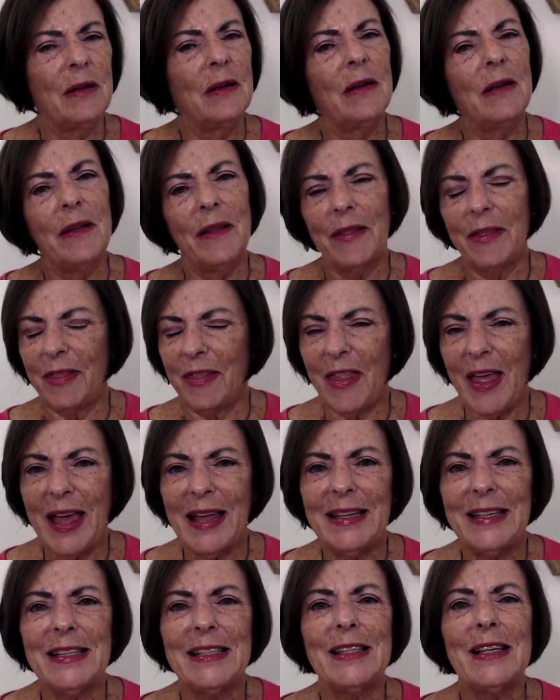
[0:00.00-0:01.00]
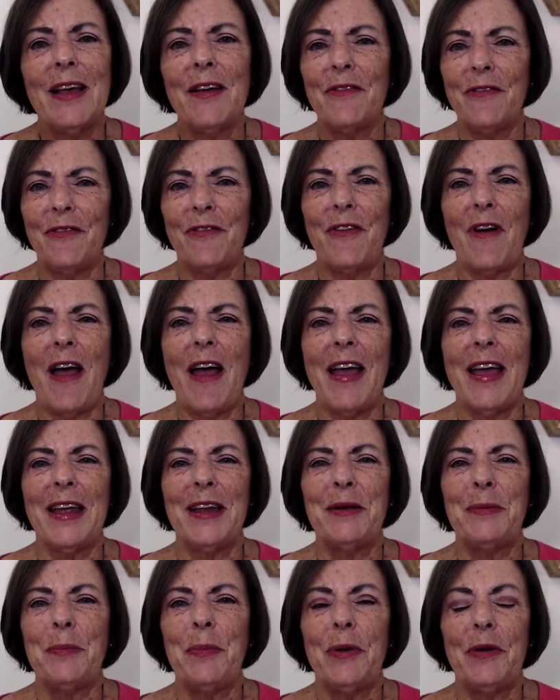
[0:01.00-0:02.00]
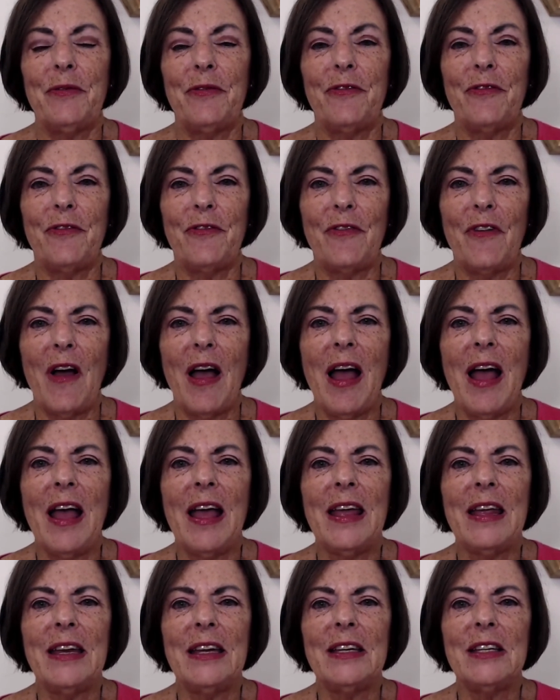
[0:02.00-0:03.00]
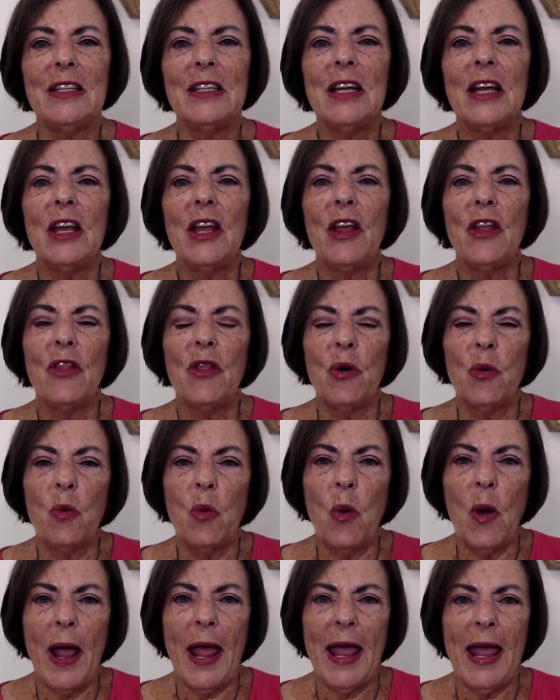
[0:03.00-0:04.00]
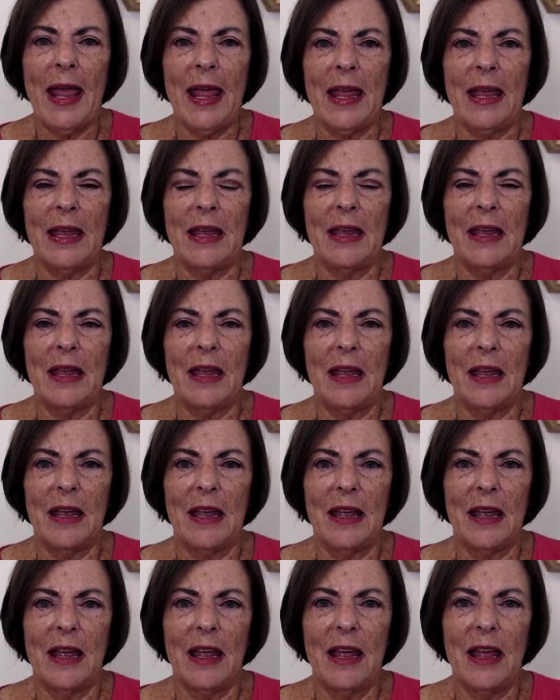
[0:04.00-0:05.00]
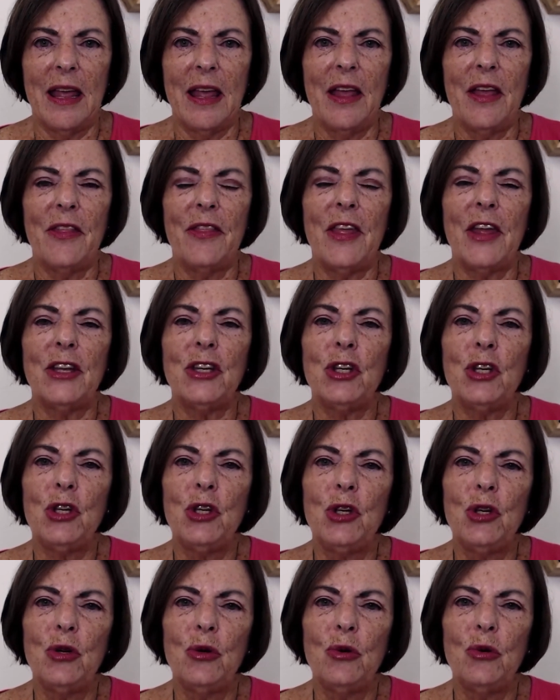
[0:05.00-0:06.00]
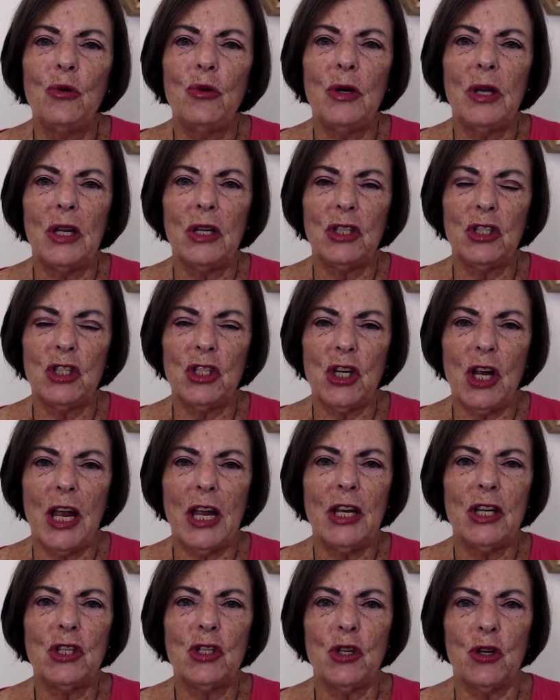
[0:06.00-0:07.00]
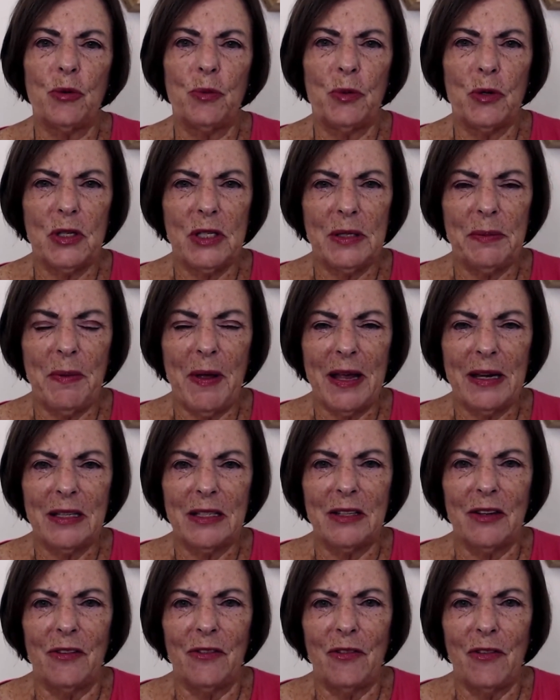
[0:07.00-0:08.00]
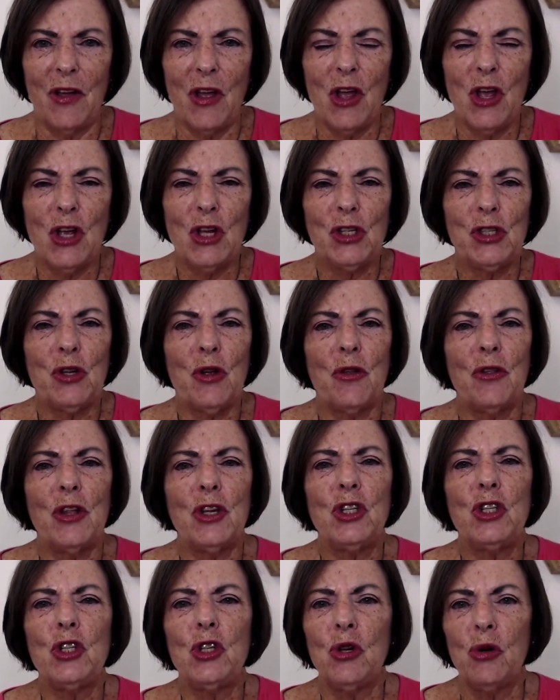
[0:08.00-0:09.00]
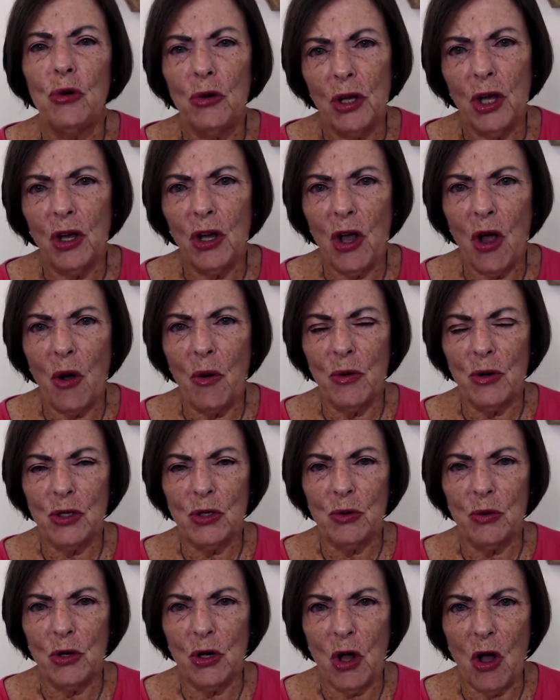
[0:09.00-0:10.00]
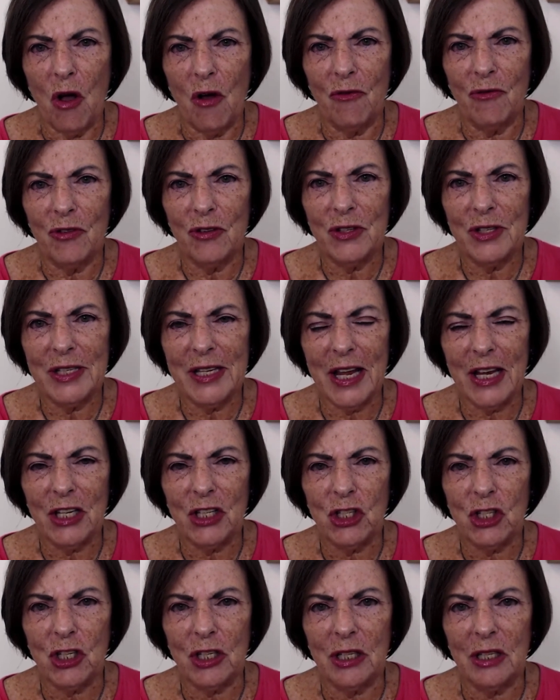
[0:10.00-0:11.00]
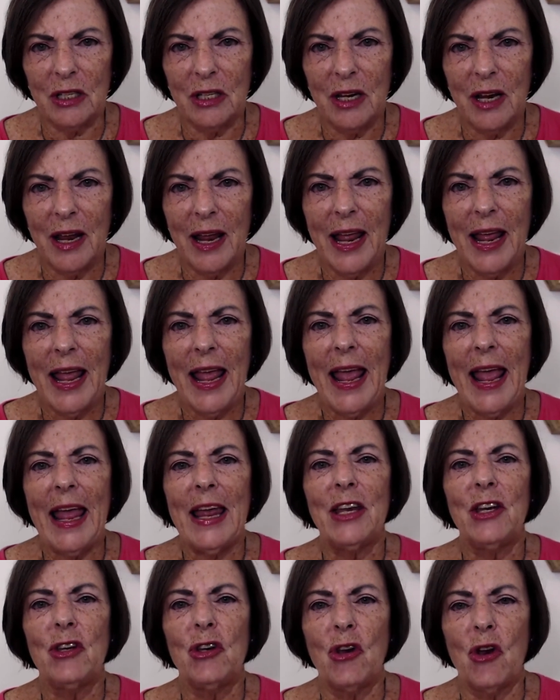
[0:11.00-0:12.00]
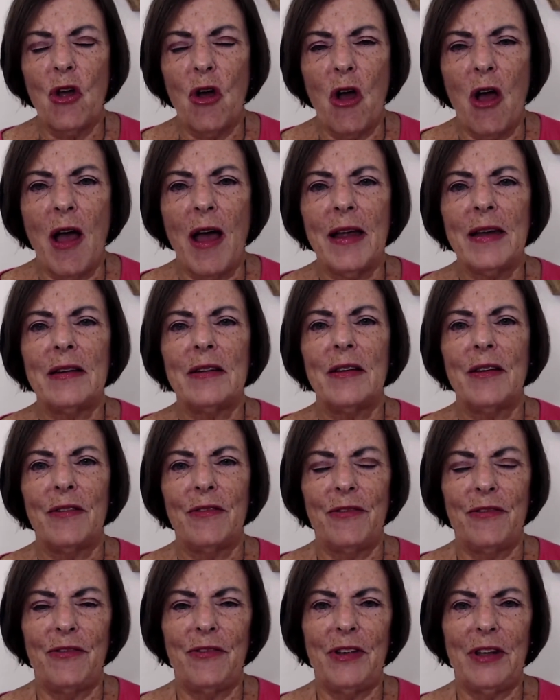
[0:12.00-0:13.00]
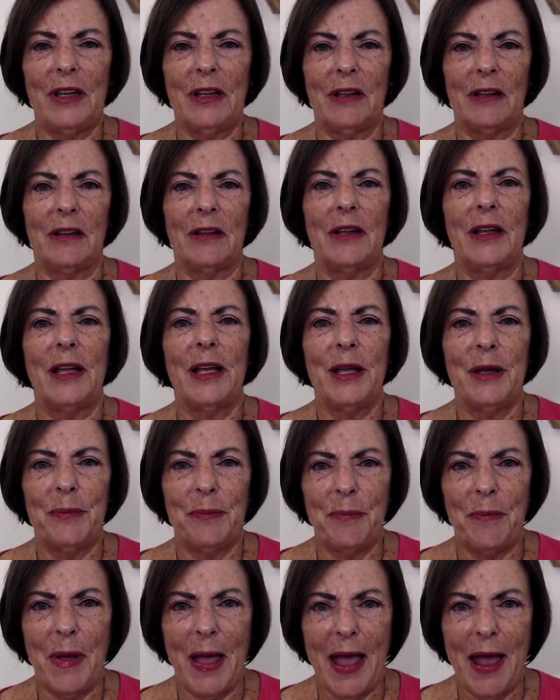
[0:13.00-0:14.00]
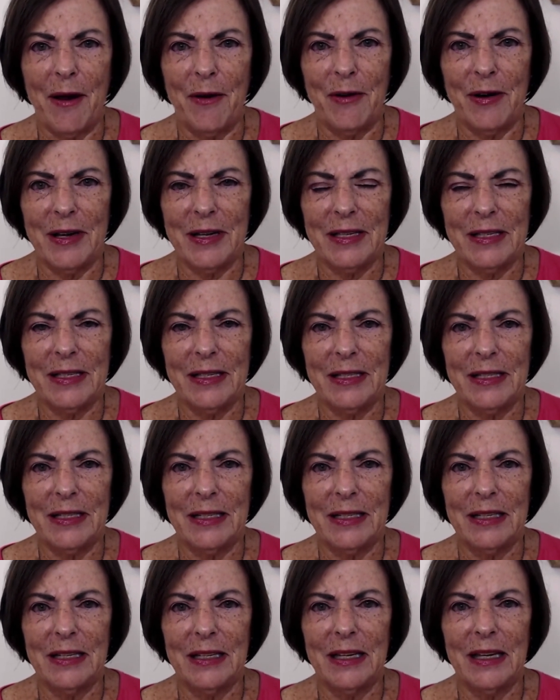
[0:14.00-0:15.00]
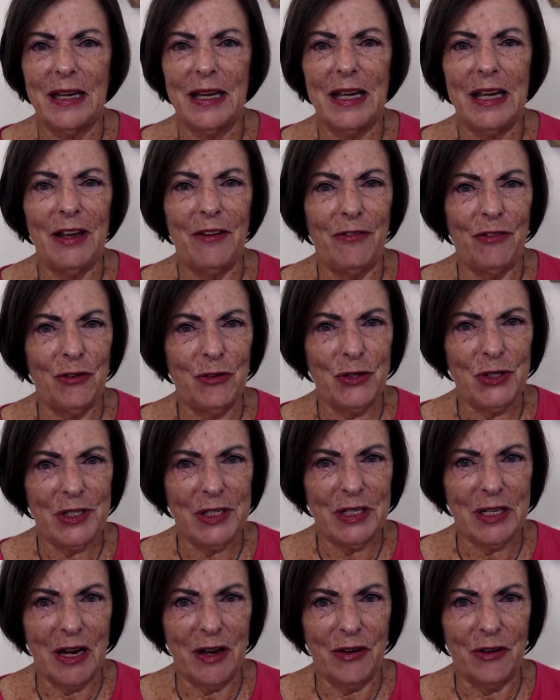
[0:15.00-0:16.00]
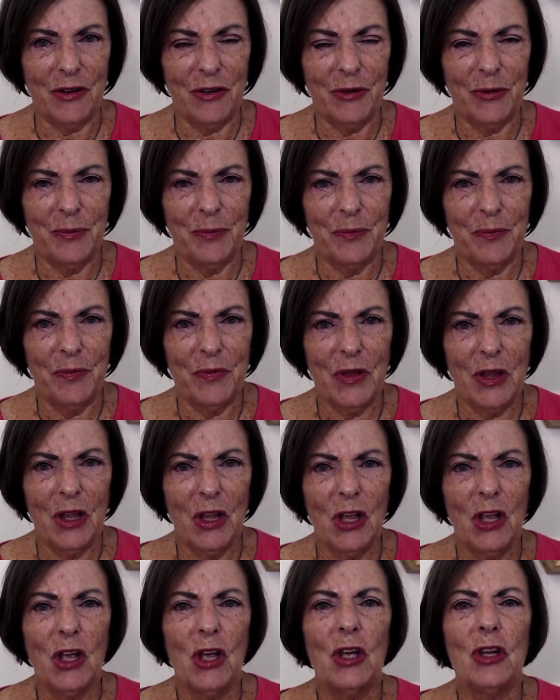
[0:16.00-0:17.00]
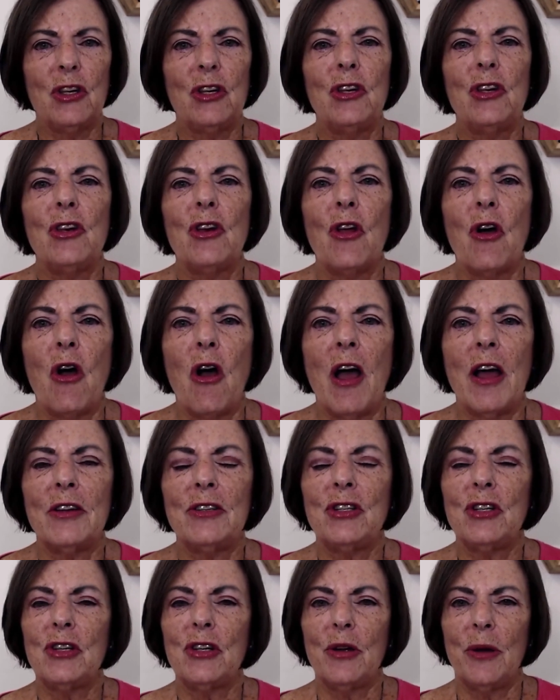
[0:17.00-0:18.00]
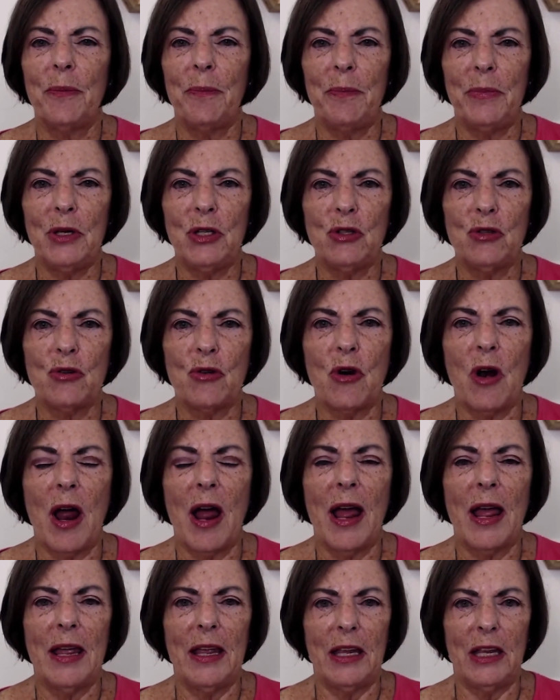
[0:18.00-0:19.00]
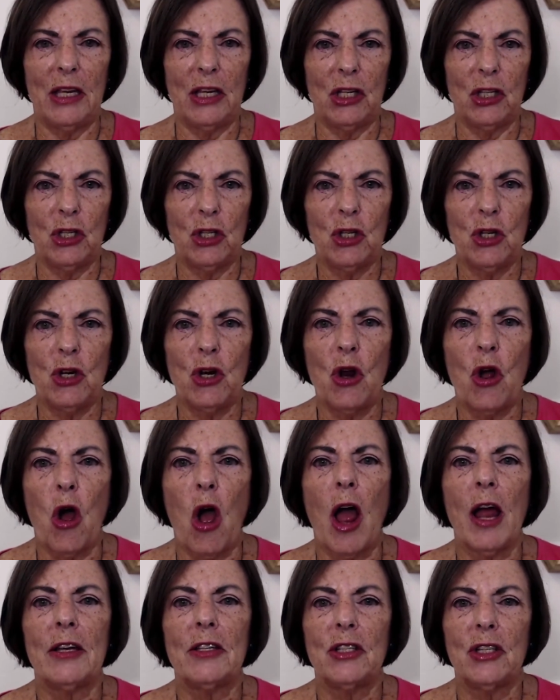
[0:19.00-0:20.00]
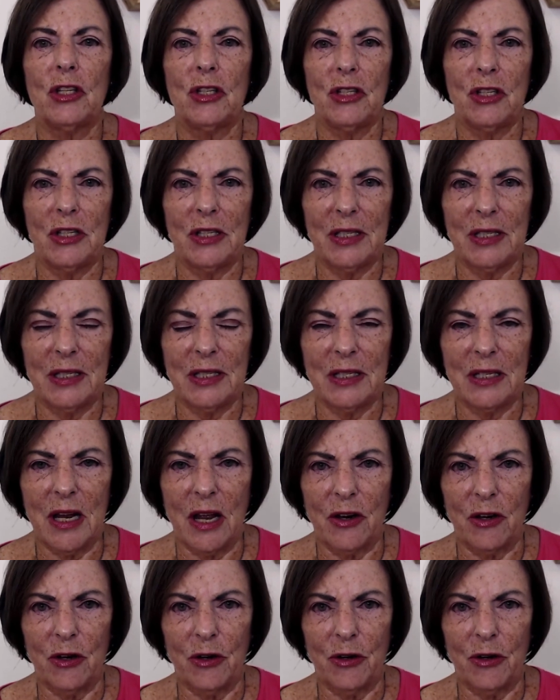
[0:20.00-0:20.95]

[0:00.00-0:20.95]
that's fine. But find the way that you can change your perspective so that you can go into a conversation and not feel embarrassed if you stutter, not be trying not to stutter.